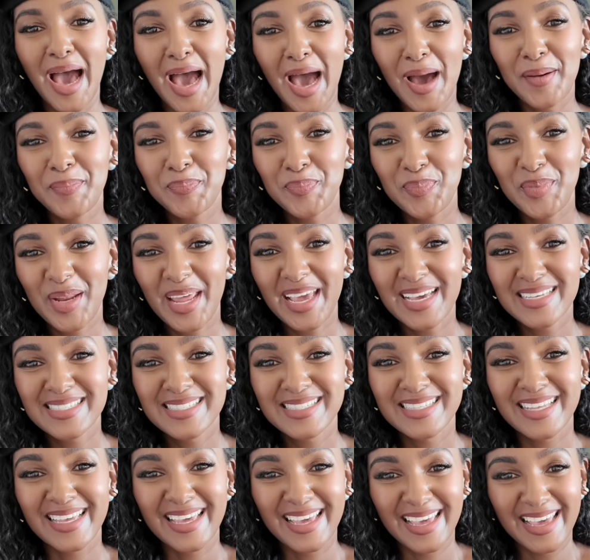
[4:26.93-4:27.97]
Up
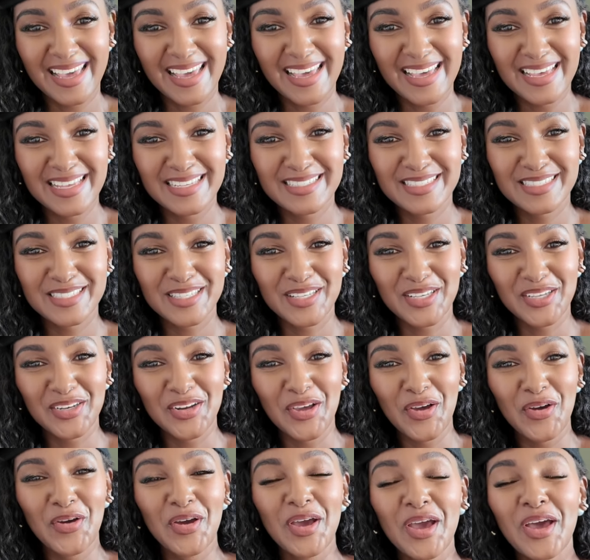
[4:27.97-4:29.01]
next is, you
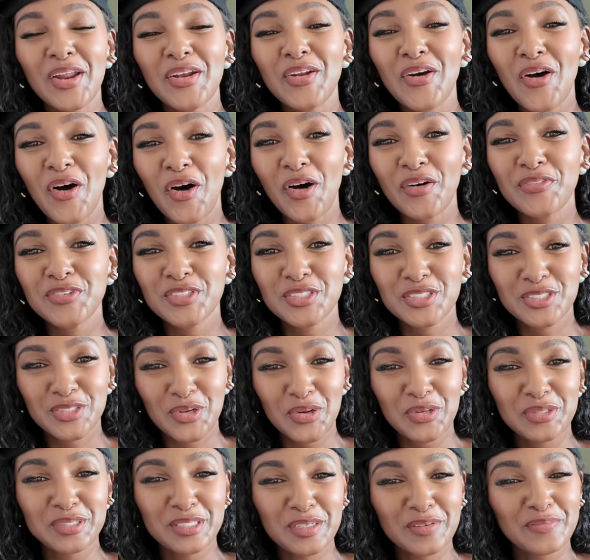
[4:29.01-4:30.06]
know, an
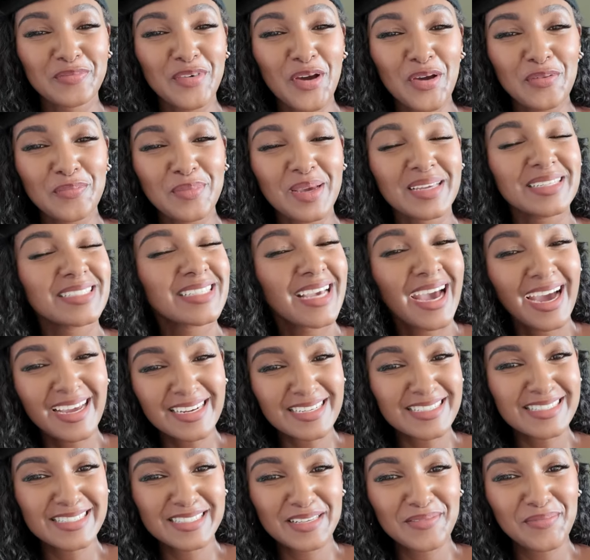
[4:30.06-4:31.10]
off-shoulder moment,
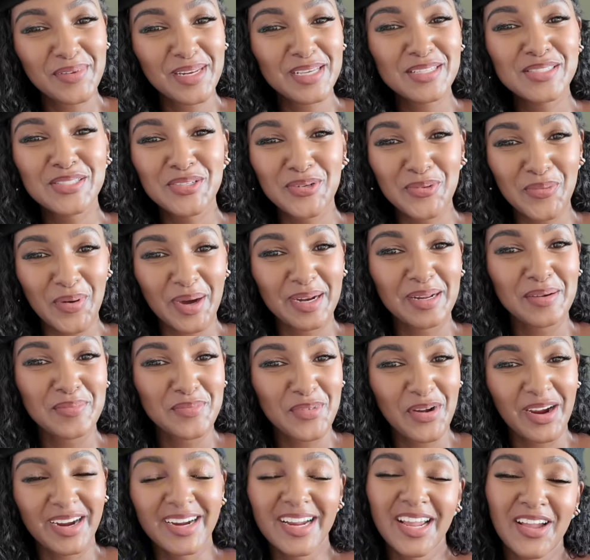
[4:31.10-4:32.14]
kind of similar to what
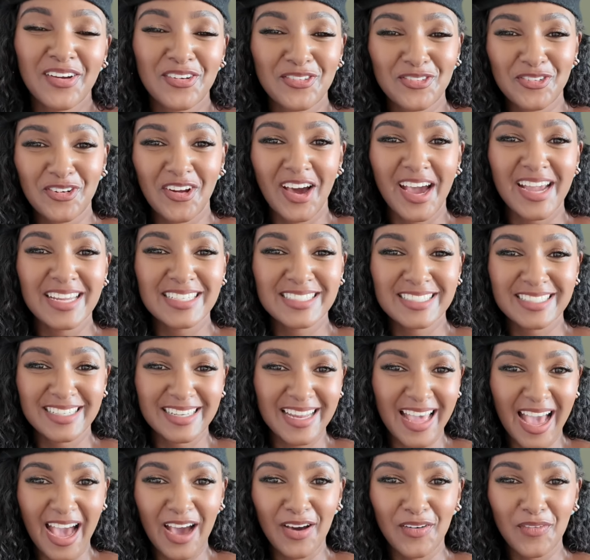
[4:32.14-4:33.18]
I'm wearing right
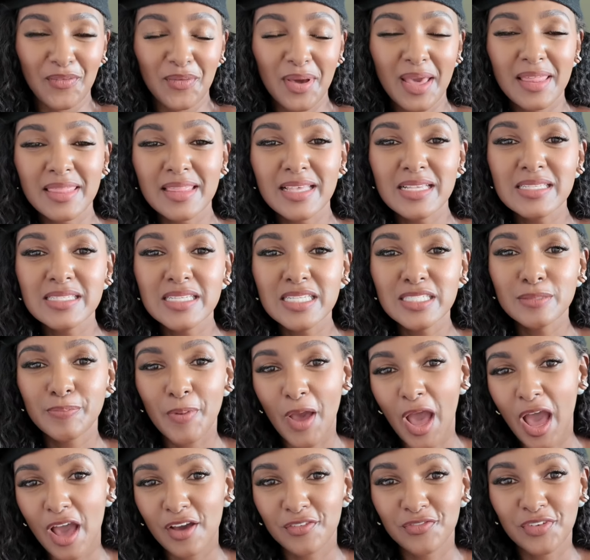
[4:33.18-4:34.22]
now. And this is
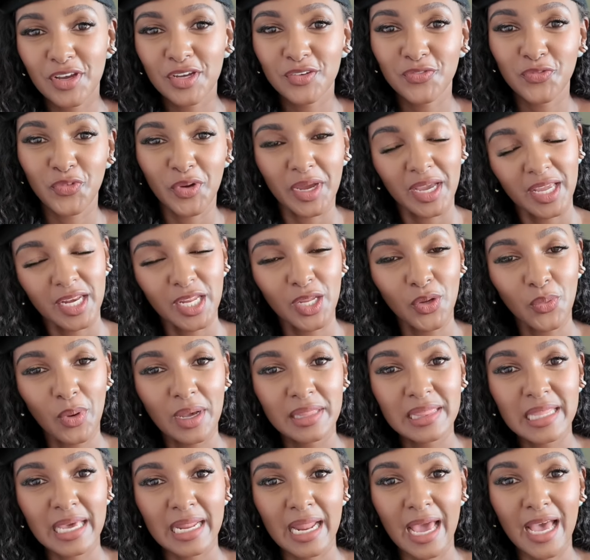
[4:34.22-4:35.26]
perfect for
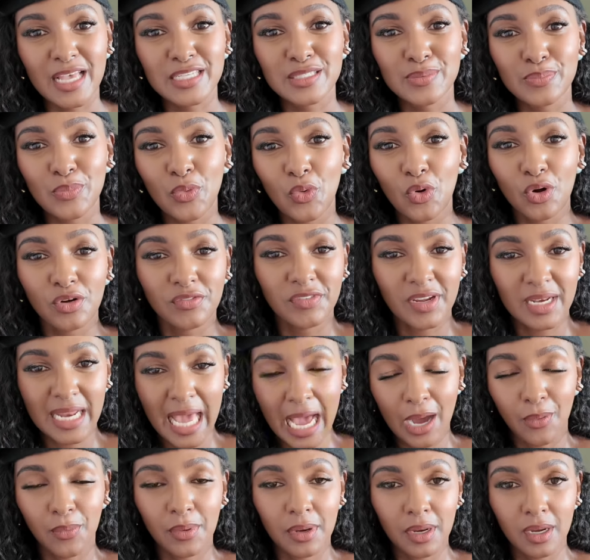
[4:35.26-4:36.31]
anyone that has more of an
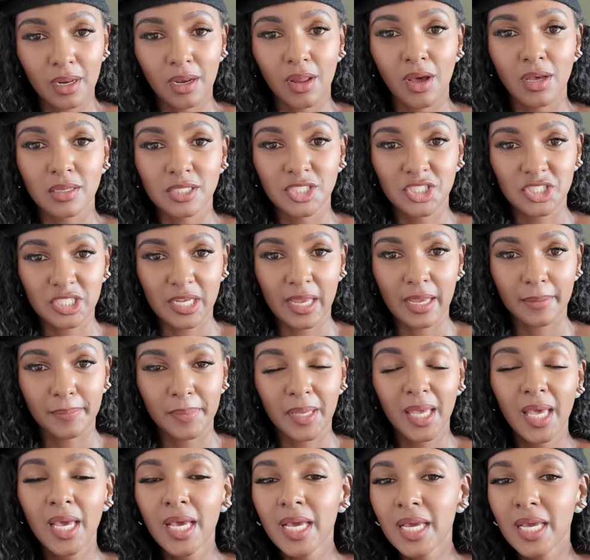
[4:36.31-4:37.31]
hourglass shape.